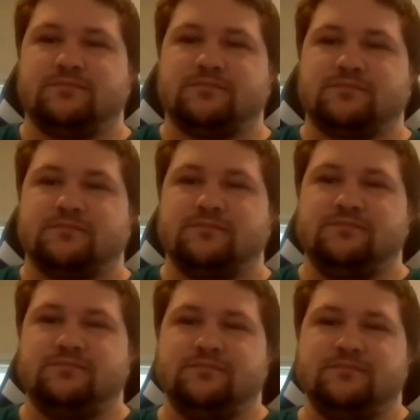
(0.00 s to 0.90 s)

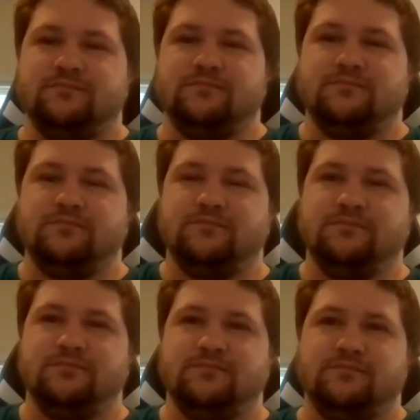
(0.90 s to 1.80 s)

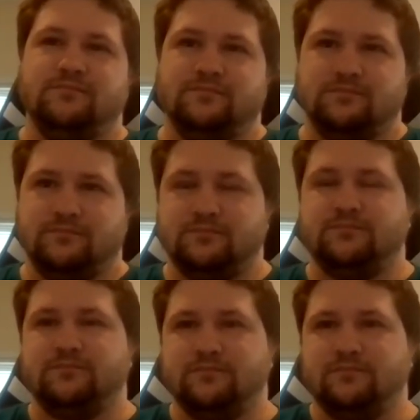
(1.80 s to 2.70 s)

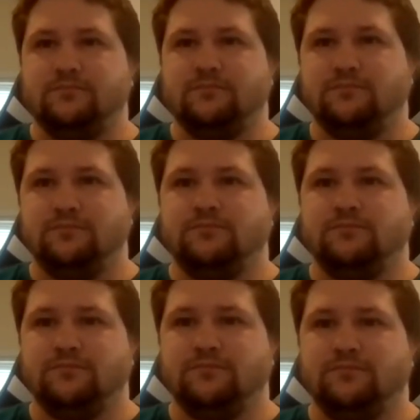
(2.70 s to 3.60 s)

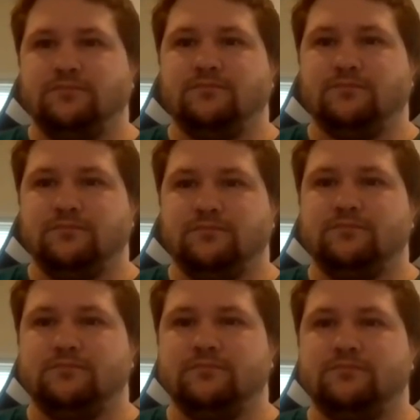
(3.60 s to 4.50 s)

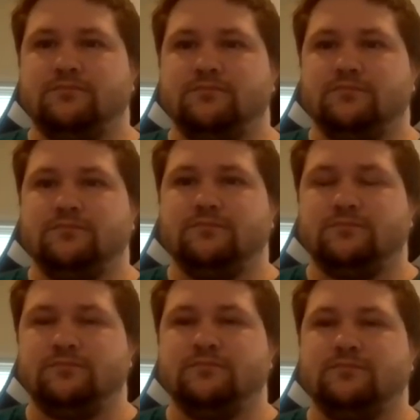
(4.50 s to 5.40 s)

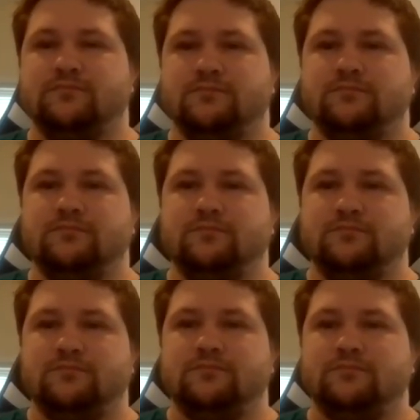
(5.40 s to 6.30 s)

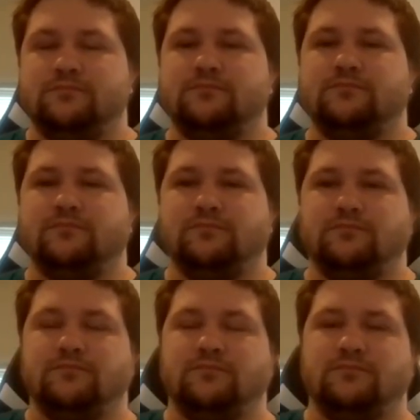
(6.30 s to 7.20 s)

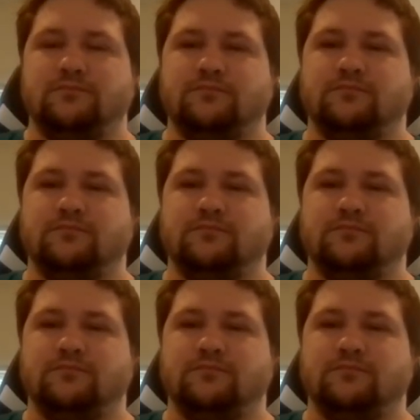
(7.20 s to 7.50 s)
(not speaking)